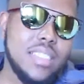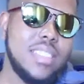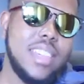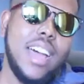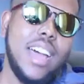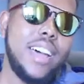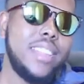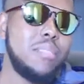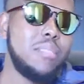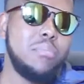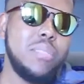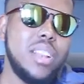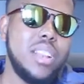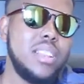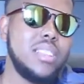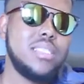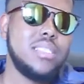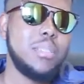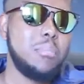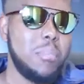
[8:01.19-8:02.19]
The other
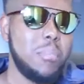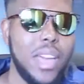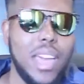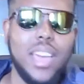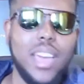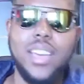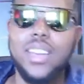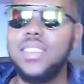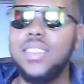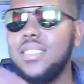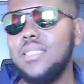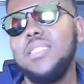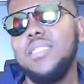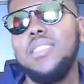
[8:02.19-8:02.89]
millions are bad.